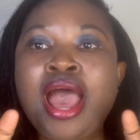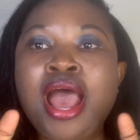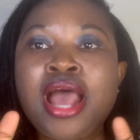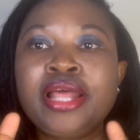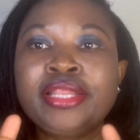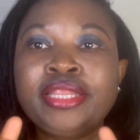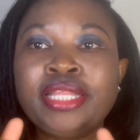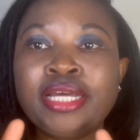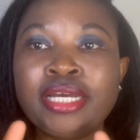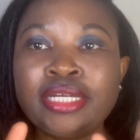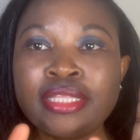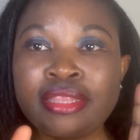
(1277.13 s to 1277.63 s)

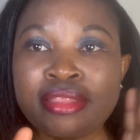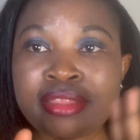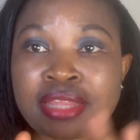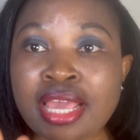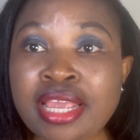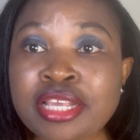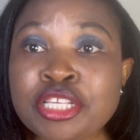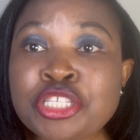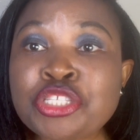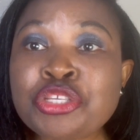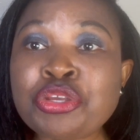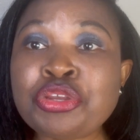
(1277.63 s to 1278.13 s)
the
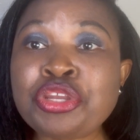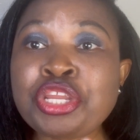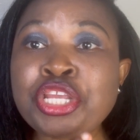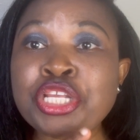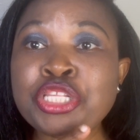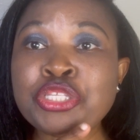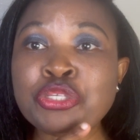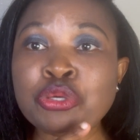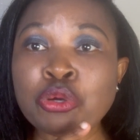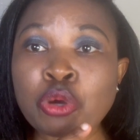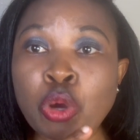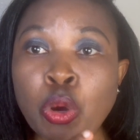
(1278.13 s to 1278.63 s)
things you need
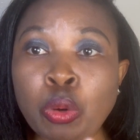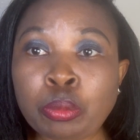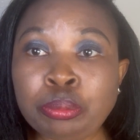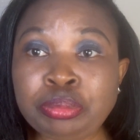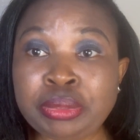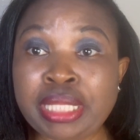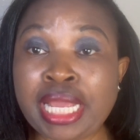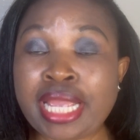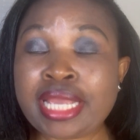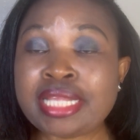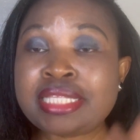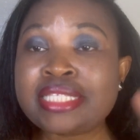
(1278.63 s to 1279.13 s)
to
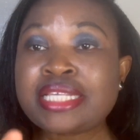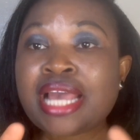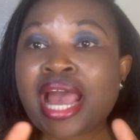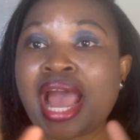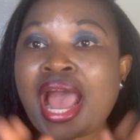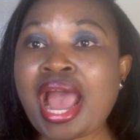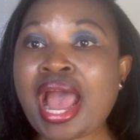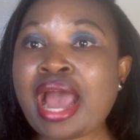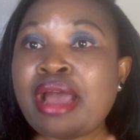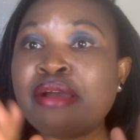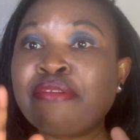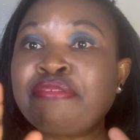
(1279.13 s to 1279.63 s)
update
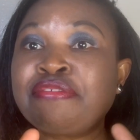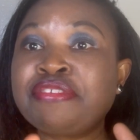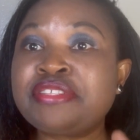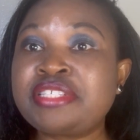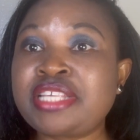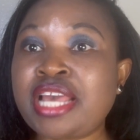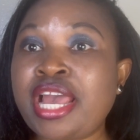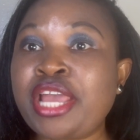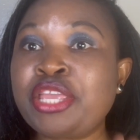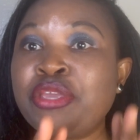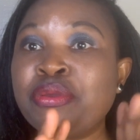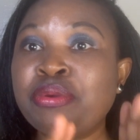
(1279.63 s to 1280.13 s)

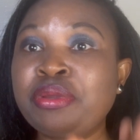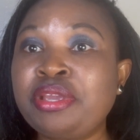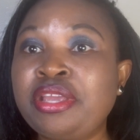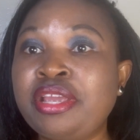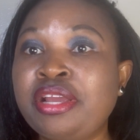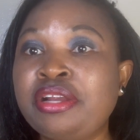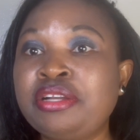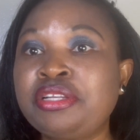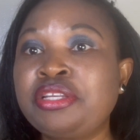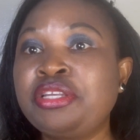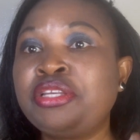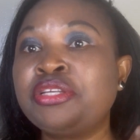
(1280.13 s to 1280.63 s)
after you
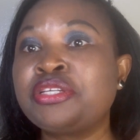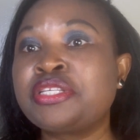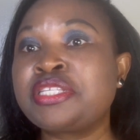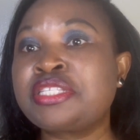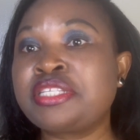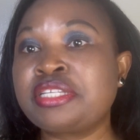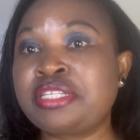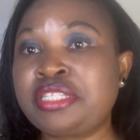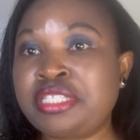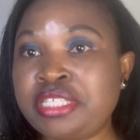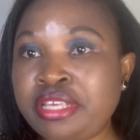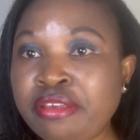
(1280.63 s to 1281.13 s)
get your
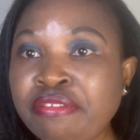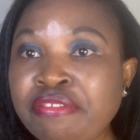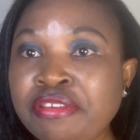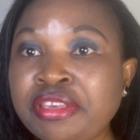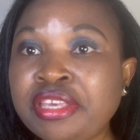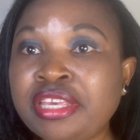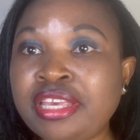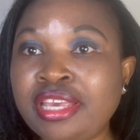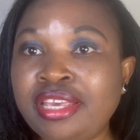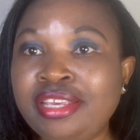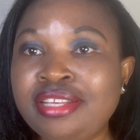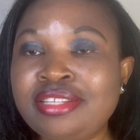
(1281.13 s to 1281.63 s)

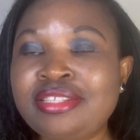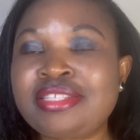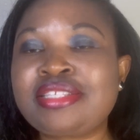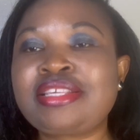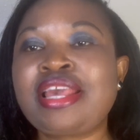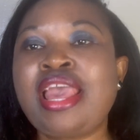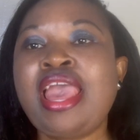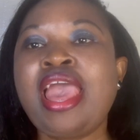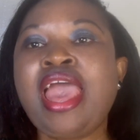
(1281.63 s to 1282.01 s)
certificate,